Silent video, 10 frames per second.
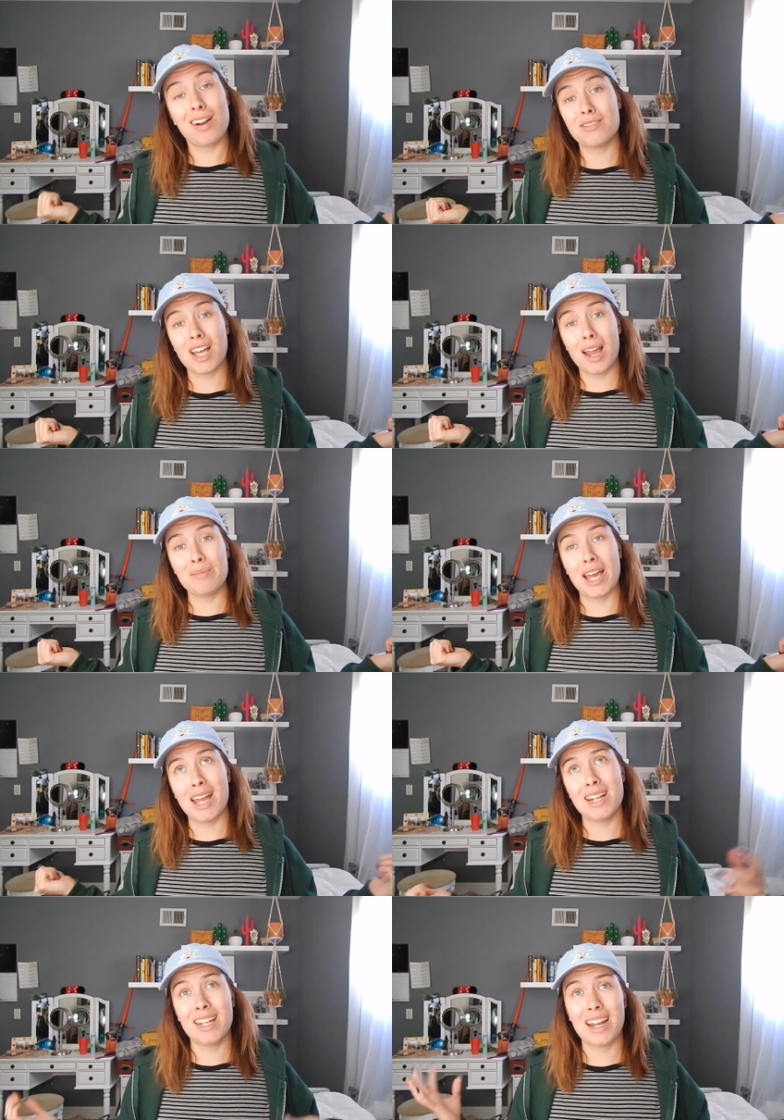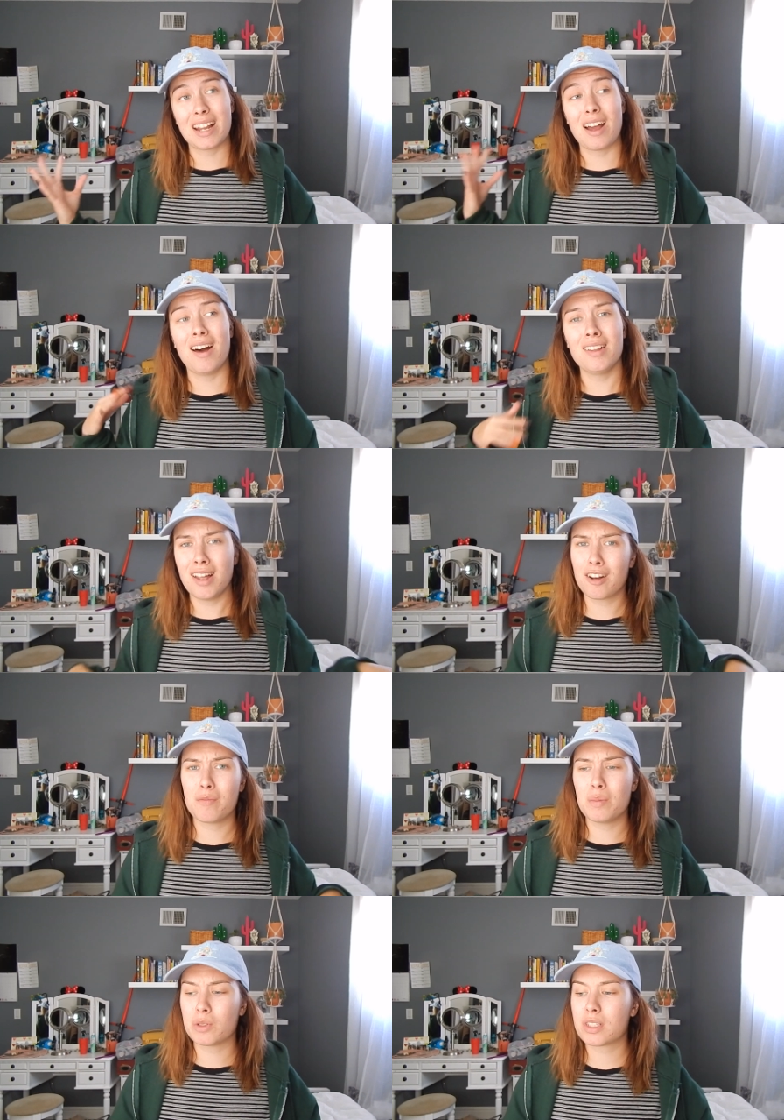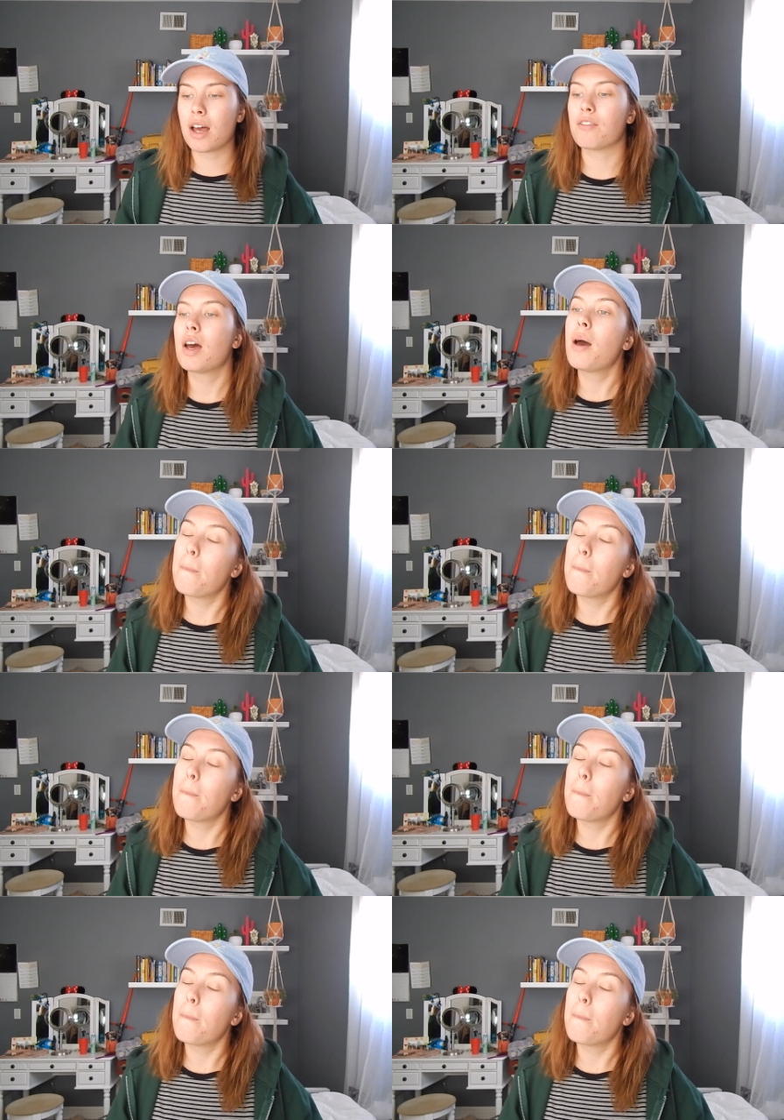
I don't have time to edit like a lot of people's stuff.